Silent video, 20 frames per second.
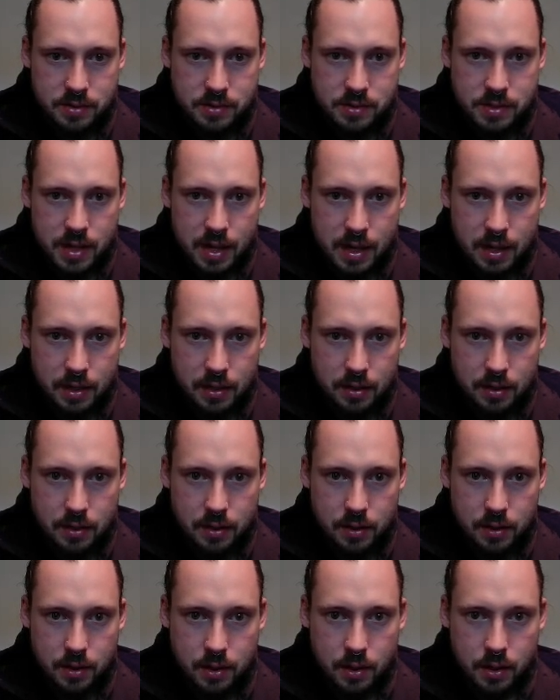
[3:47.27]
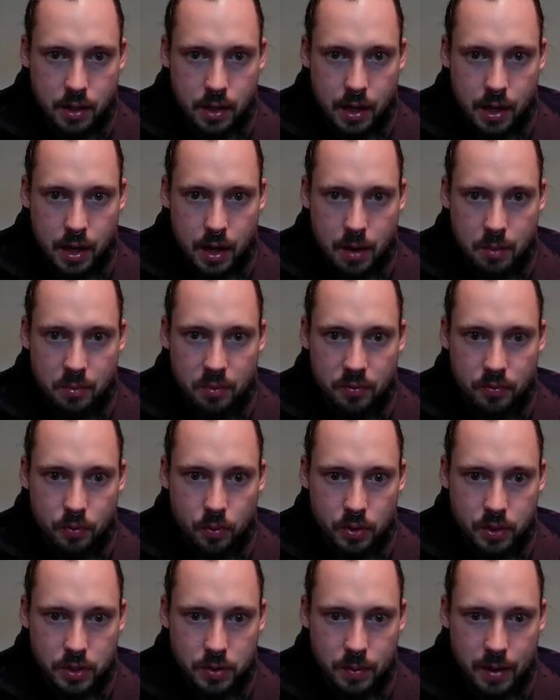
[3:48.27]
Den
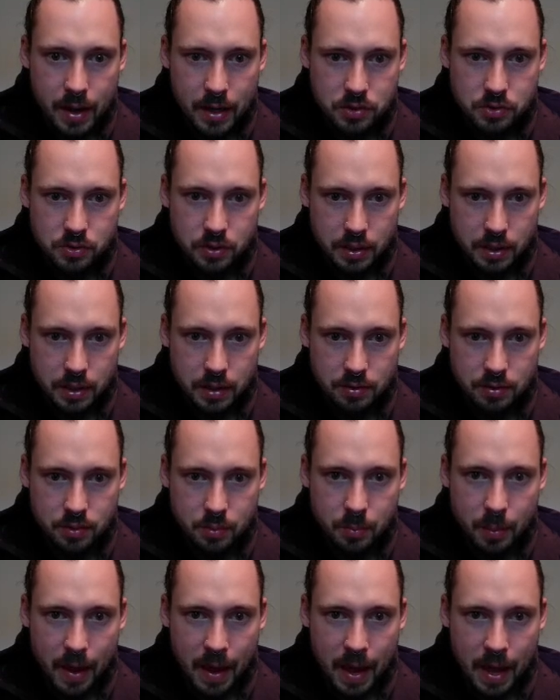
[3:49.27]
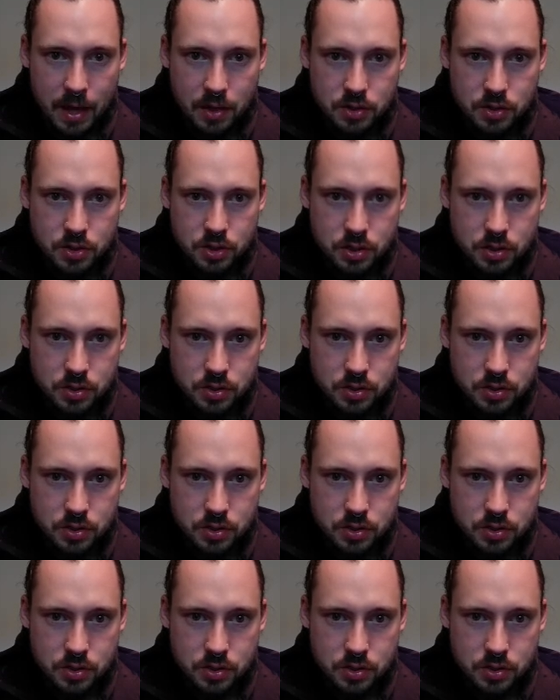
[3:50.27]
before you actually get the badge.